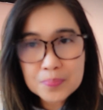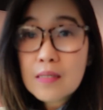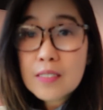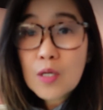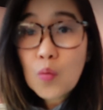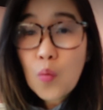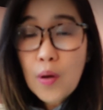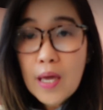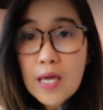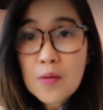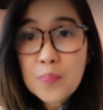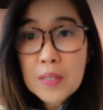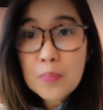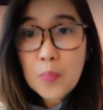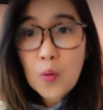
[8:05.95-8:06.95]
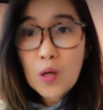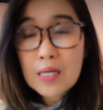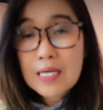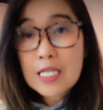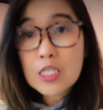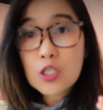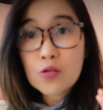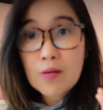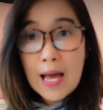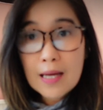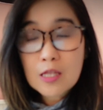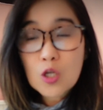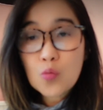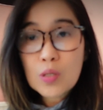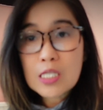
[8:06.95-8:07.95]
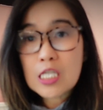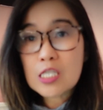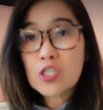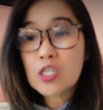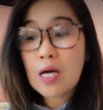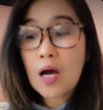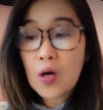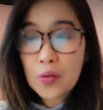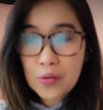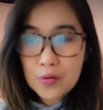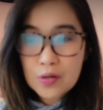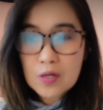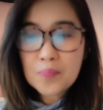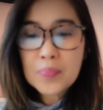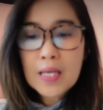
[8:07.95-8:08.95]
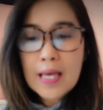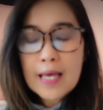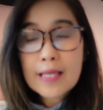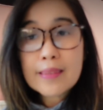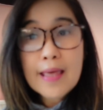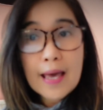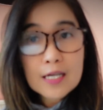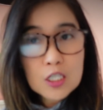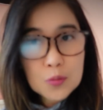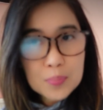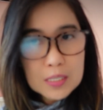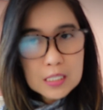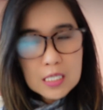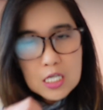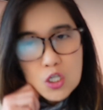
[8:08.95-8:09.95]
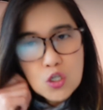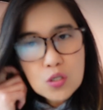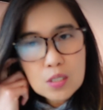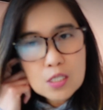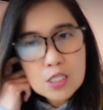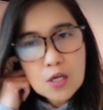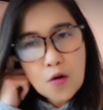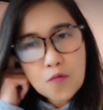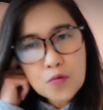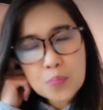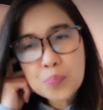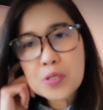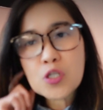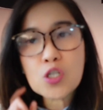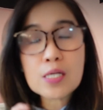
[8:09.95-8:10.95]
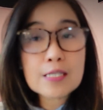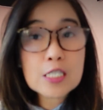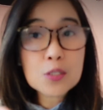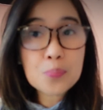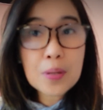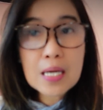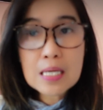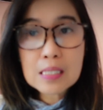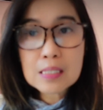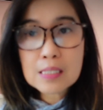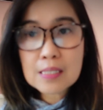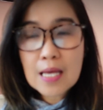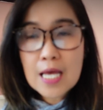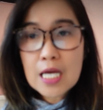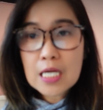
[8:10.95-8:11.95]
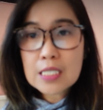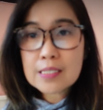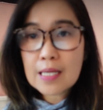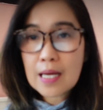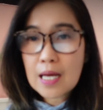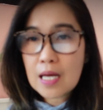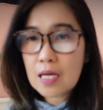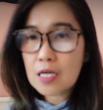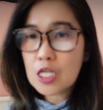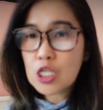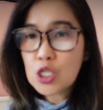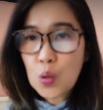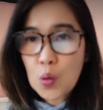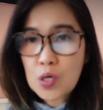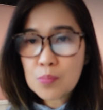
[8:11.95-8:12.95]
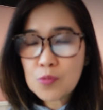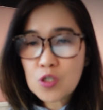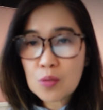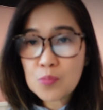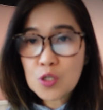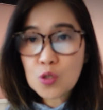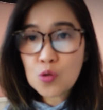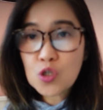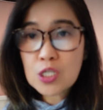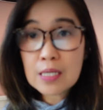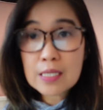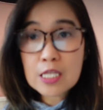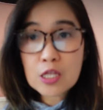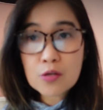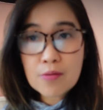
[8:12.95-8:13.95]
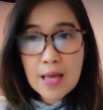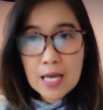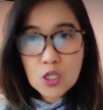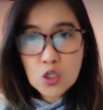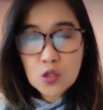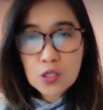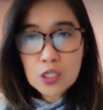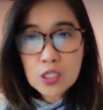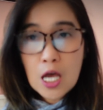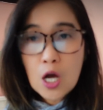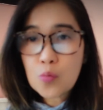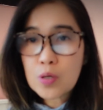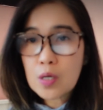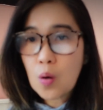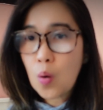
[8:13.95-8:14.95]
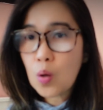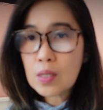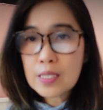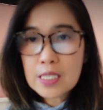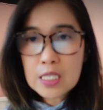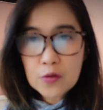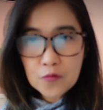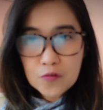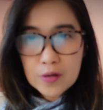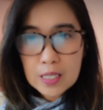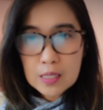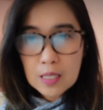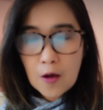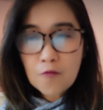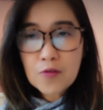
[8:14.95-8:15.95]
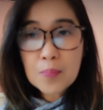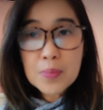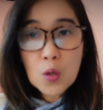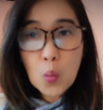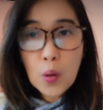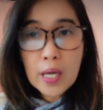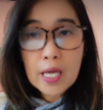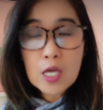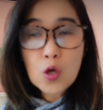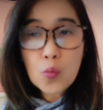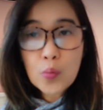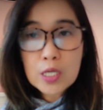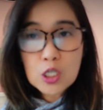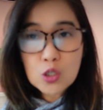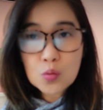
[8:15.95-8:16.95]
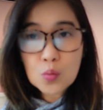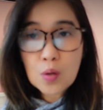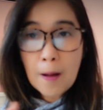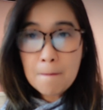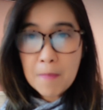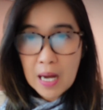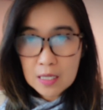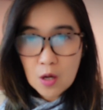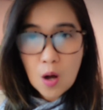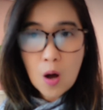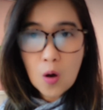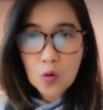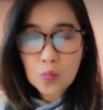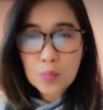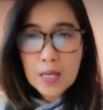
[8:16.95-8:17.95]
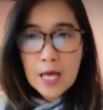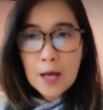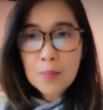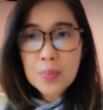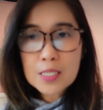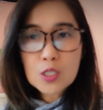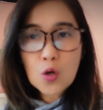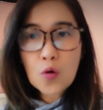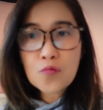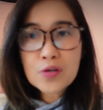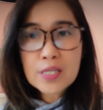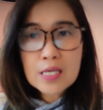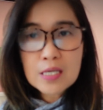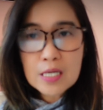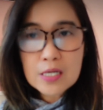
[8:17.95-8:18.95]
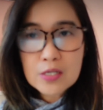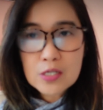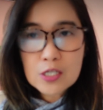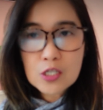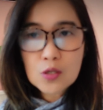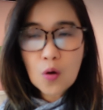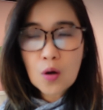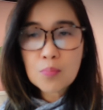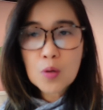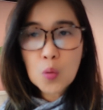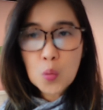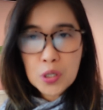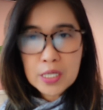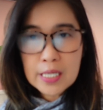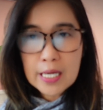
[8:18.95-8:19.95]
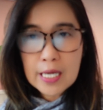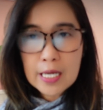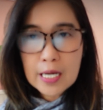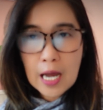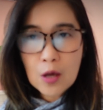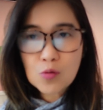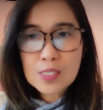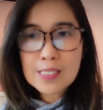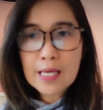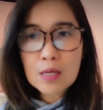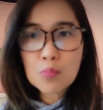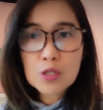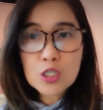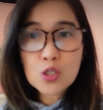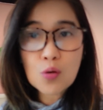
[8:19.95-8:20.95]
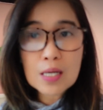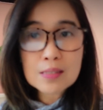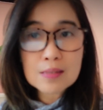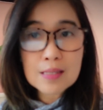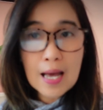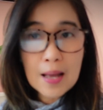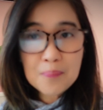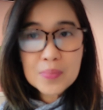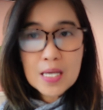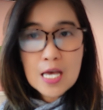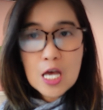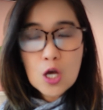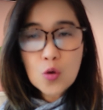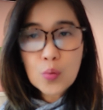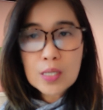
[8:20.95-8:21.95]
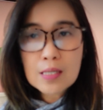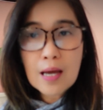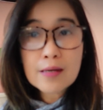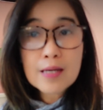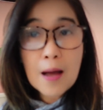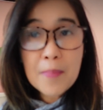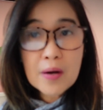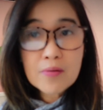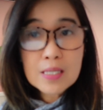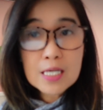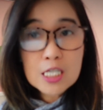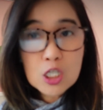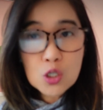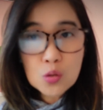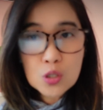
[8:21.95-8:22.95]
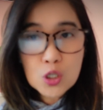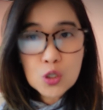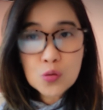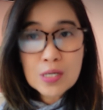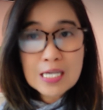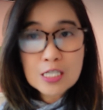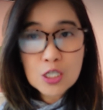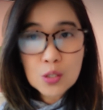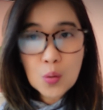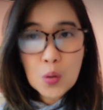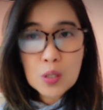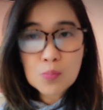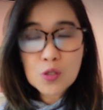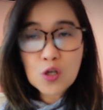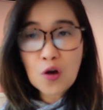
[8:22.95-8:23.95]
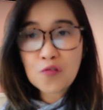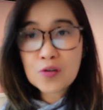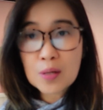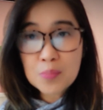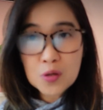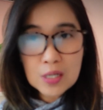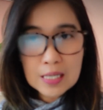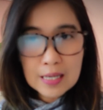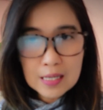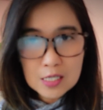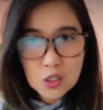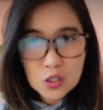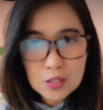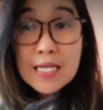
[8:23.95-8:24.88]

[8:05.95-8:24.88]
The way people interact with each other, the expectations for personal space, the norms of social interactions were all different from the way we do back home. But over the years of working, I was able to adapt with the American culture and norms of communication.